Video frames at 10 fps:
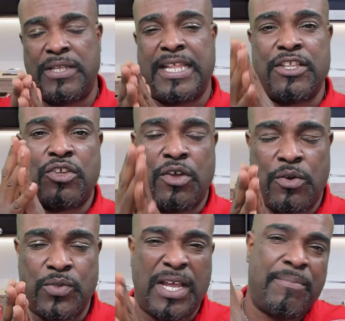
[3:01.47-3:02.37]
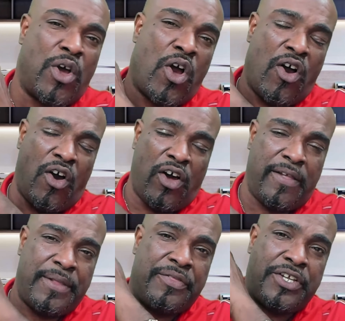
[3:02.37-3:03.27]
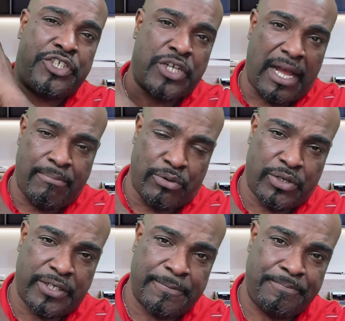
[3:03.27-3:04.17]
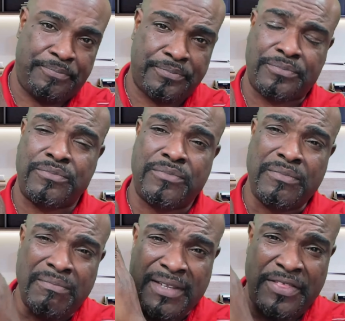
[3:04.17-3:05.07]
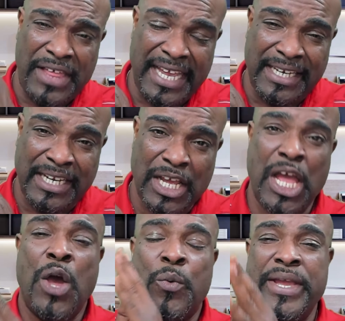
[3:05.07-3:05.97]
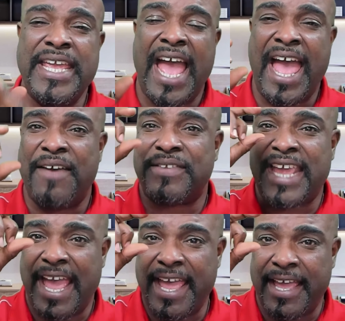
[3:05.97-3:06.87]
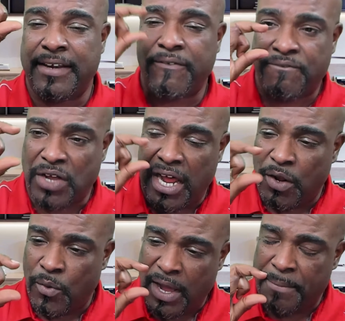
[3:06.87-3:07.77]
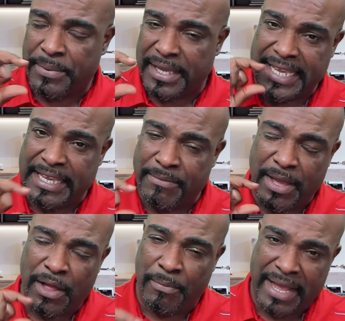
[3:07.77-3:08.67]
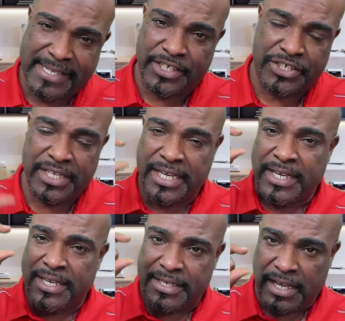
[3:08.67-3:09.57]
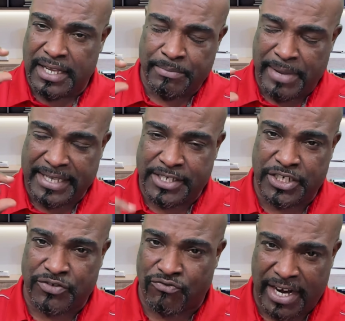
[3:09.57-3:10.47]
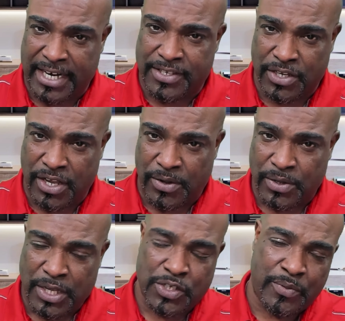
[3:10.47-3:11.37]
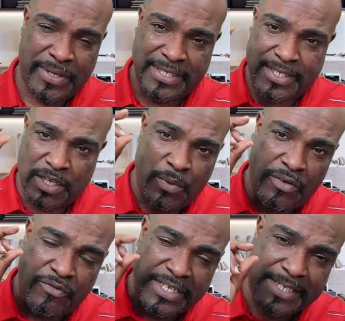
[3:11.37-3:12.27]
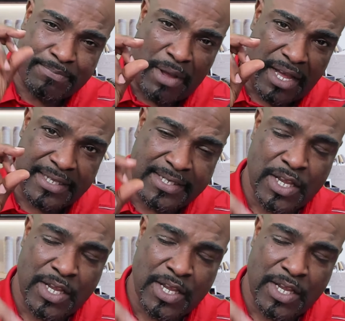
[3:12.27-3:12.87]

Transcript: that goes up on the job board. Then we have canned follow-up email messages ready to go. So when someone responds,